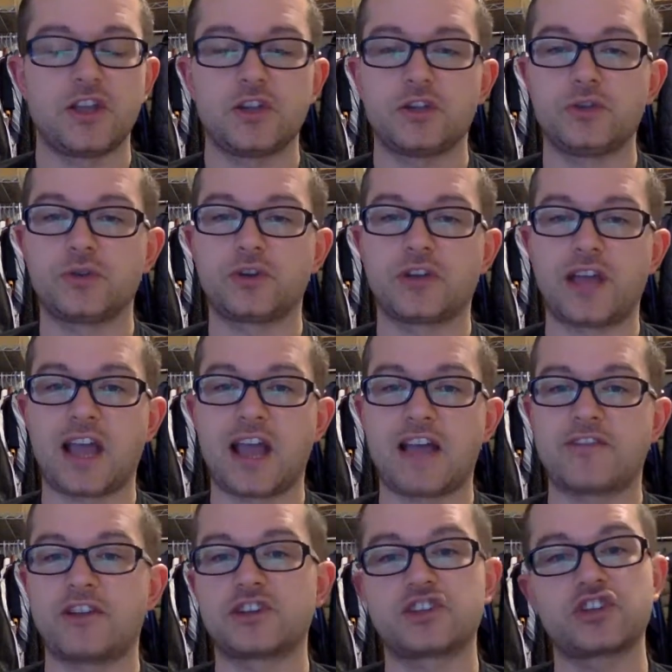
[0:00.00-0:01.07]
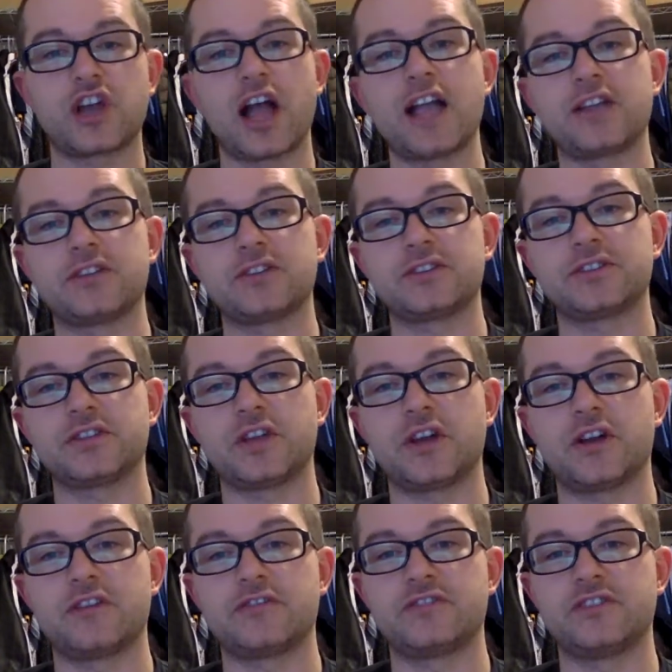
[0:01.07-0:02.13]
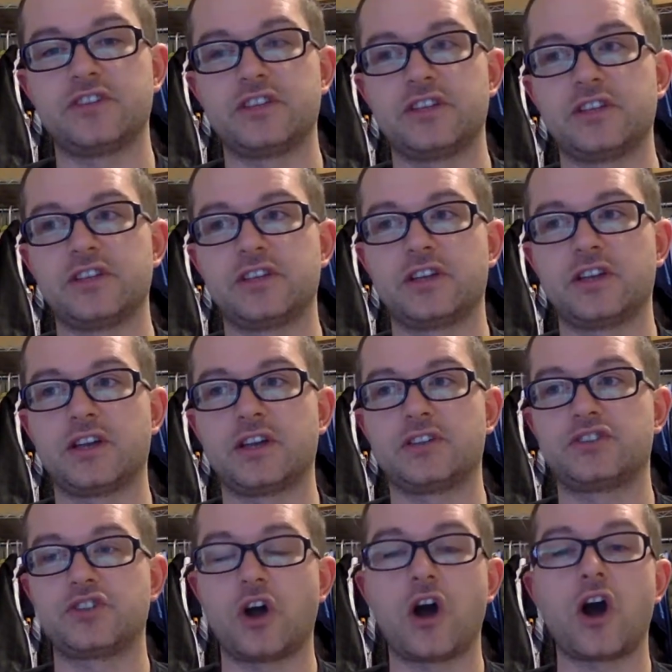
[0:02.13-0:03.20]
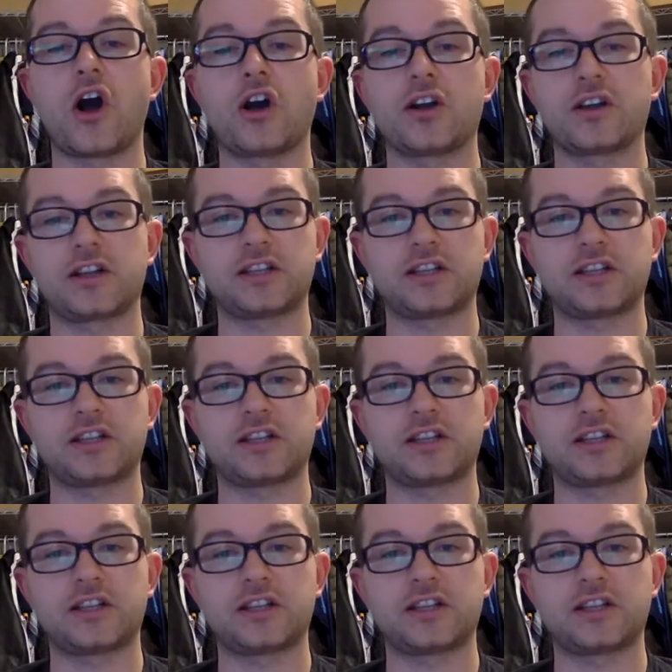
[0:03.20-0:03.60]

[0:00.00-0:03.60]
You could have a child of the dog